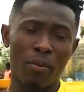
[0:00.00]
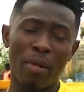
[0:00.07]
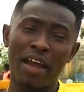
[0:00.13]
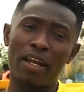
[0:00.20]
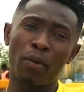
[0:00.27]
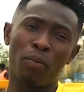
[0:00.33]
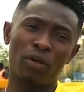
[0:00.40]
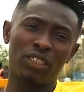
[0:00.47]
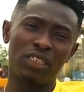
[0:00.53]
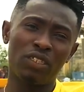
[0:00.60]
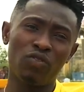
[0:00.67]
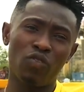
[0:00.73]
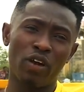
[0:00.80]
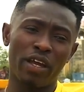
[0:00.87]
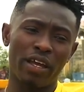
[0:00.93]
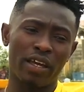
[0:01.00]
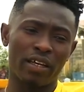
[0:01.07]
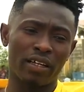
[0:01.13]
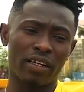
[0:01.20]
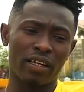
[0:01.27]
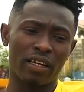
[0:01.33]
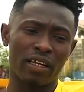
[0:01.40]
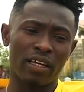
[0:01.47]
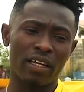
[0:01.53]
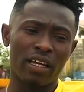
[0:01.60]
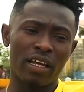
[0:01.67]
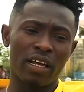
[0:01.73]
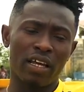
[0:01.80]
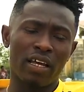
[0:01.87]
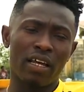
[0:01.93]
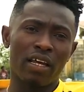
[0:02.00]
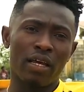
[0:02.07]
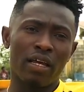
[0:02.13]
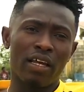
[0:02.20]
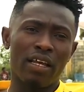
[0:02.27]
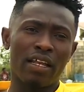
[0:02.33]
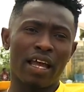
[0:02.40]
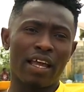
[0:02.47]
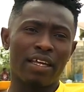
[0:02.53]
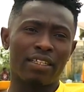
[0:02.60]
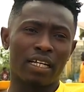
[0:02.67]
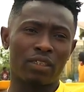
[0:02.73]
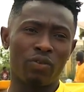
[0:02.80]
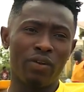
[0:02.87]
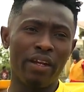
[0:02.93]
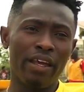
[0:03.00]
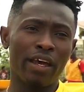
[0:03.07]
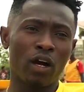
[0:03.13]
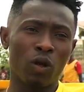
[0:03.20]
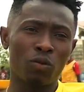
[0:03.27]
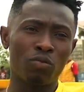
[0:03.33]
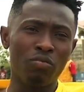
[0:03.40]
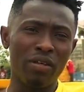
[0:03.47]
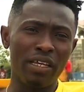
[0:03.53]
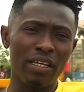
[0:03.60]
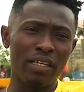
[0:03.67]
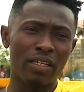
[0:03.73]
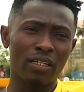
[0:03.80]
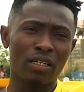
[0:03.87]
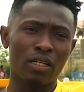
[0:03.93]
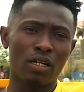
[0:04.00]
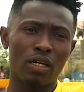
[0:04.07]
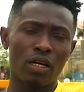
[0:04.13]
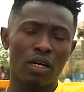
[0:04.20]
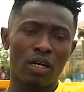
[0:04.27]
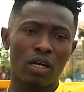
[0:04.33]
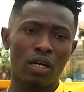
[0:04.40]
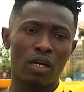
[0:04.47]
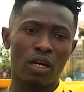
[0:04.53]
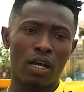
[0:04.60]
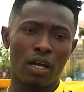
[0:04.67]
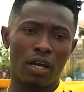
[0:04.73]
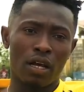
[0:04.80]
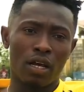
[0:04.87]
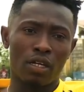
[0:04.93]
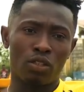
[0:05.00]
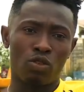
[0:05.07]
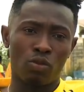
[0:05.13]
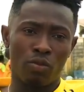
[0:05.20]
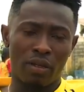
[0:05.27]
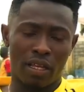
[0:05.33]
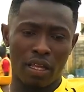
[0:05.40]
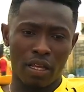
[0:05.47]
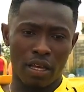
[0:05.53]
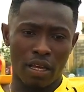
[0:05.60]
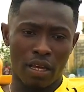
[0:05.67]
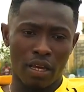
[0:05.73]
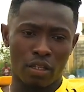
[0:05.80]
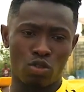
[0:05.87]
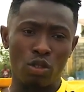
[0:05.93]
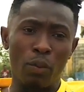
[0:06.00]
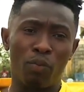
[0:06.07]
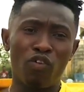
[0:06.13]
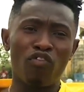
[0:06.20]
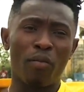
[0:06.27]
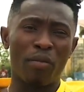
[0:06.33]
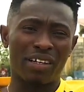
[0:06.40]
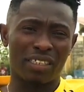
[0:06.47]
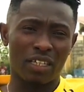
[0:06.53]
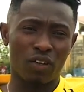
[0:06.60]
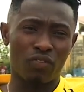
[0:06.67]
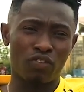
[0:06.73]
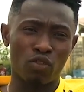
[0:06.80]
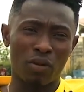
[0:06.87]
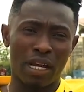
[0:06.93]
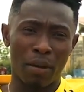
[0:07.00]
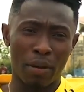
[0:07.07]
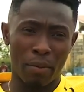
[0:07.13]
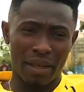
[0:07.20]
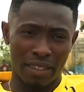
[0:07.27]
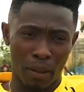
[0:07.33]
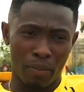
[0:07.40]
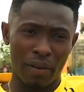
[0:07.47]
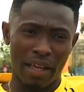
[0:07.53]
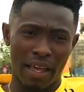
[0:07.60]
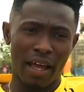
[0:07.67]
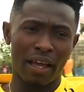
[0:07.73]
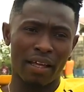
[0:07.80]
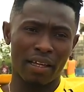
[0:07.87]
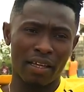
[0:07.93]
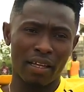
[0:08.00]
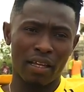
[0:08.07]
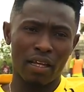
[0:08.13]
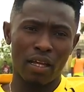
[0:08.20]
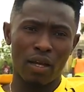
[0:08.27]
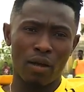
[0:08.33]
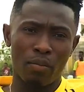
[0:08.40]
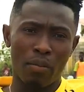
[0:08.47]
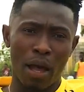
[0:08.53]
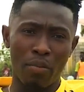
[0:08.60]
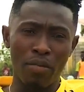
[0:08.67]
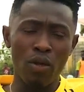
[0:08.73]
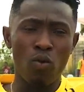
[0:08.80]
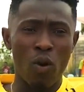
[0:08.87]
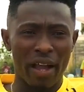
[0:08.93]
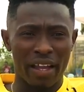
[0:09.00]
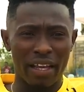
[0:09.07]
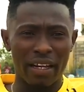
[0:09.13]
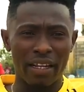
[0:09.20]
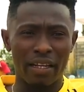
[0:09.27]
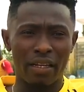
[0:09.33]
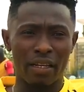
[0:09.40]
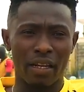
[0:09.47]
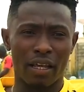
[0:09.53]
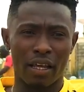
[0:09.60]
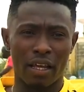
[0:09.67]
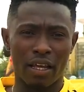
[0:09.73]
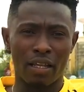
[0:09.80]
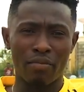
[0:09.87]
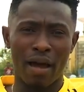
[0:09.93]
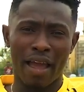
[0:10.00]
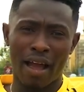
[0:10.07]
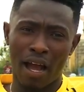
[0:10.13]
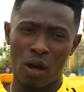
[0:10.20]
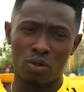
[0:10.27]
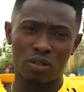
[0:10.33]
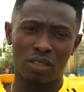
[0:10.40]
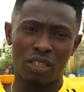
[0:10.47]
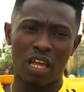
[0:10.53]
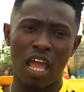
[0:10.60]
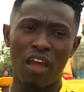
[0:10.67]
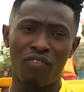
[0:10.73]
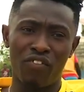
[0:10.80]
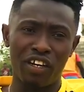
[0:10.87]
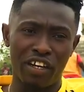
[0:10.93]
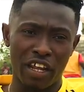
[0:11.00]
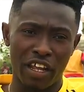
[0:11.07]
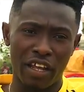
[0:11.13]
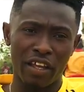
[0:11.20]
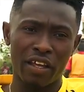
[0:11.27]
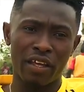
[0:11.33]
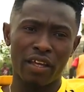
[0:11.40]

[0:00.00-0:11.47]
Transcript: But in the positive way, it has really helped me to improve on myself, to become a better player by me working in my house every day.